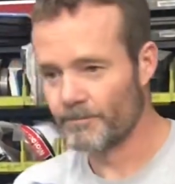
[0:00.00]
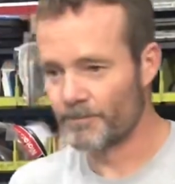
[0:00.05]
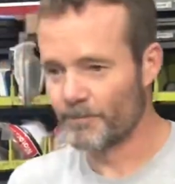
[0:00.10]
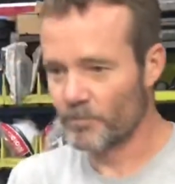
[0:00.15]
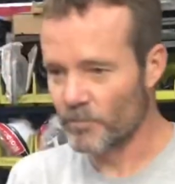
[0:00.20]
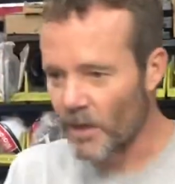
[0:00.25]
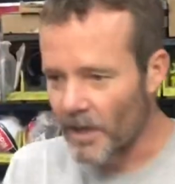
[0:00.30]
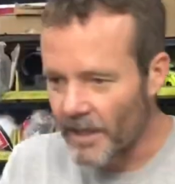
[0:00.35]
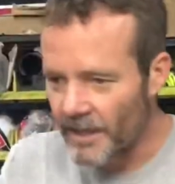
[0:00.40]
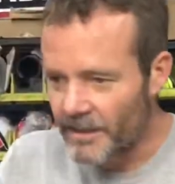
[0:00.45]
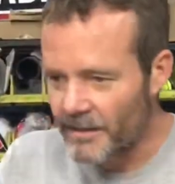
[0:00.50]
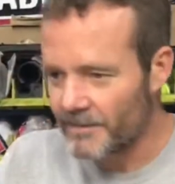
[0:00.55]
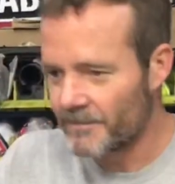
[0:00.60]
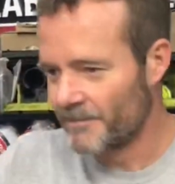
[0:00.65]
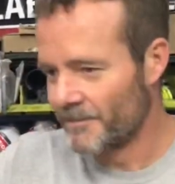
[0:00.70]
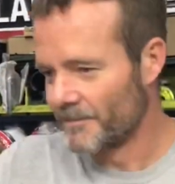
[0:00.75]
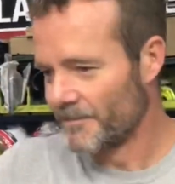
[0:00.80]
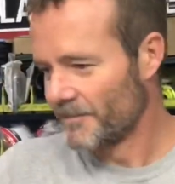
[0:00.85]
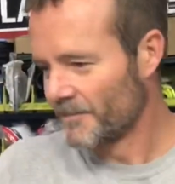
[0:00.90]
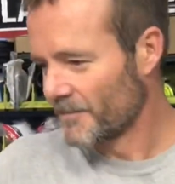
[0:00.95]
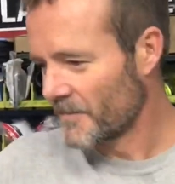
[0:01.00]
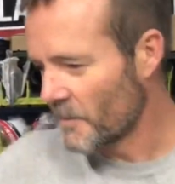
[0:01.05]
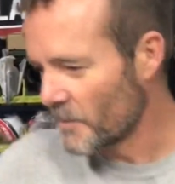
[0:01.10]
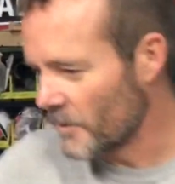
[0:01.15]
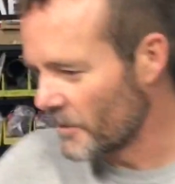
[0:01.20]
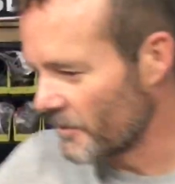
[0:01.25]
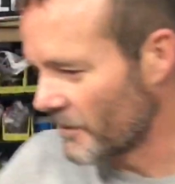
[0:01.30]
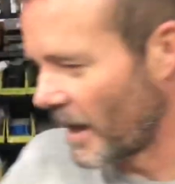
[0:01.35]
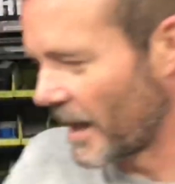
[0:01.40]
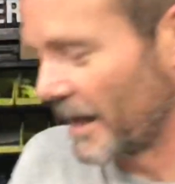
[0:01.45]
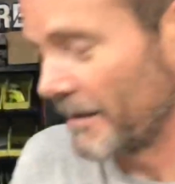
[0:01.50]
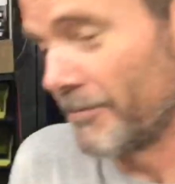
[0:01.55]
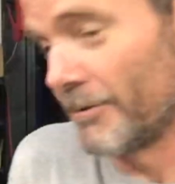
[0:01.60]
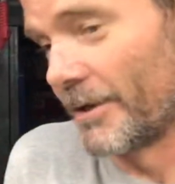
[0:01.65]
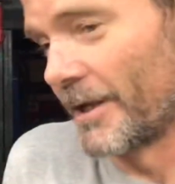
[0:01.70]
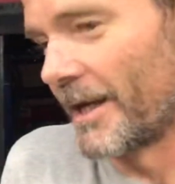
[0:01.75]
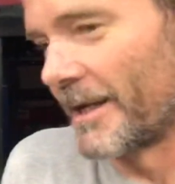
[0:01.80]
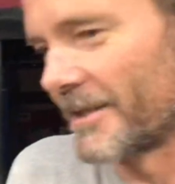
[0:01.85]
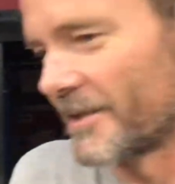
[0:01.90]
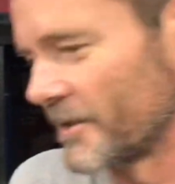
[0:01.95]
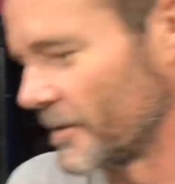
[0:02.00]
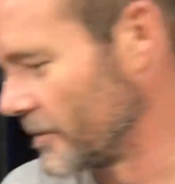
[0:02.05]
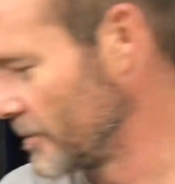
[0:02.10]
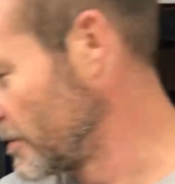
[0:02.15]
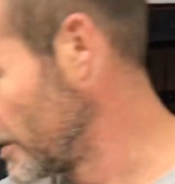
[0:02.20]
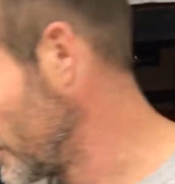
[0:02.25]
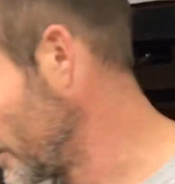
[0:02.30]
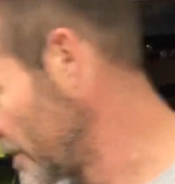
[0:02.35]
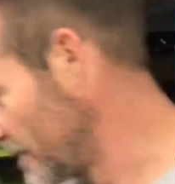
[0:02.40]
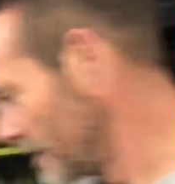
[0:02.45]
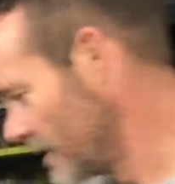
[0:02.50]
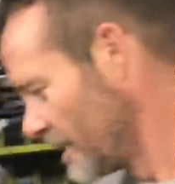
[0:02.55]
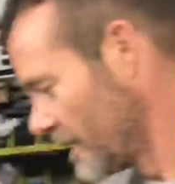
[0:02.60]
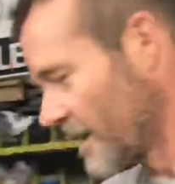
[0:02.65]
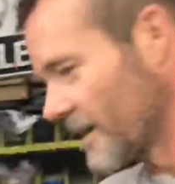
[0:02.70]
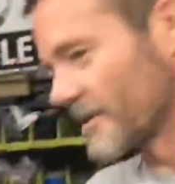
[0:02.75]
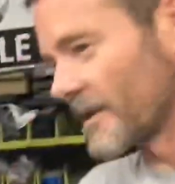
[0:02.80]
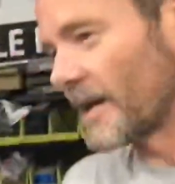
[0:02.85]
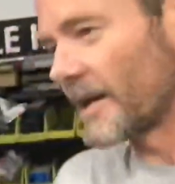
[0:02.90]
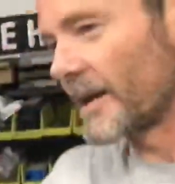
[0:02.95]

Right? I mean, I would like to. I mean, because I'd